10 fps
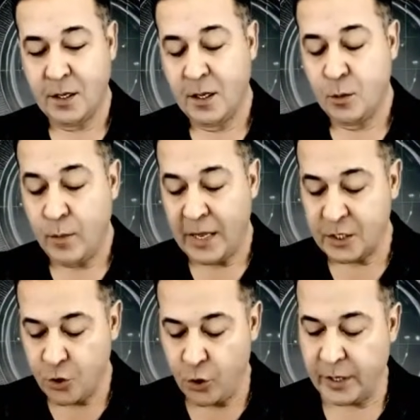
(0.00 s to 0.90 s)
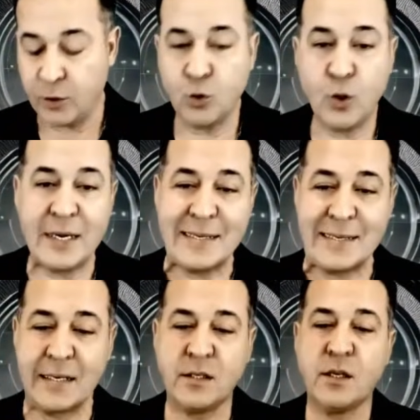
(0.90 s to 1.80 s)
Mangione,
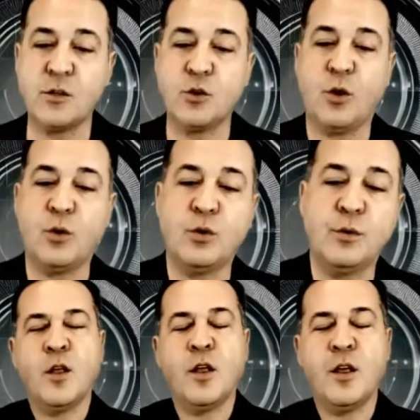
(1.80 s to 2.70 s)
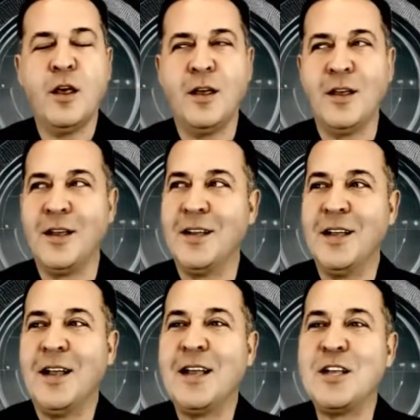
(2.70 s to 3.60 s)
26 years old.
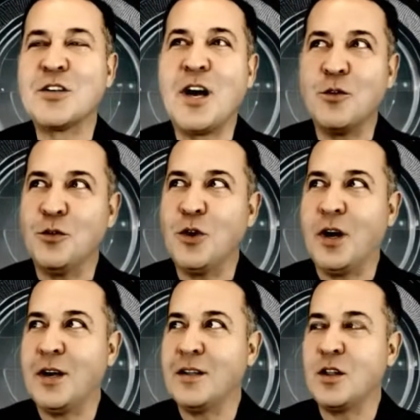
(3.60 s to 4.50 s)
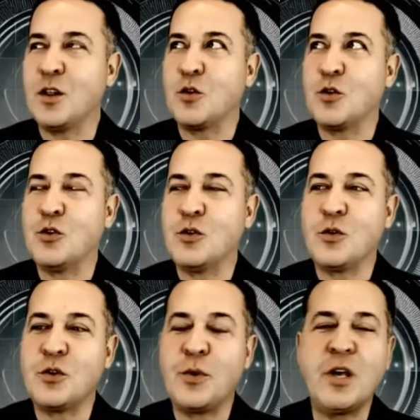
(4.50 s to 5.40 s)
It's kind of,
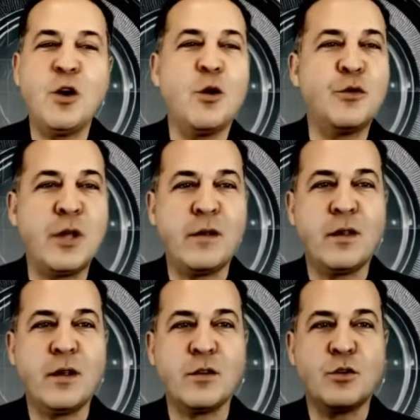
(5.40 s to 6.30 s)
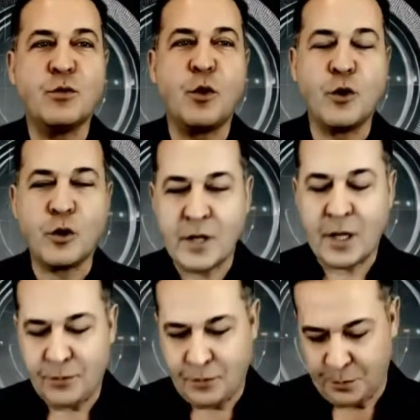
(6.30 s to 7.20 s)
speaking of these things for yourself,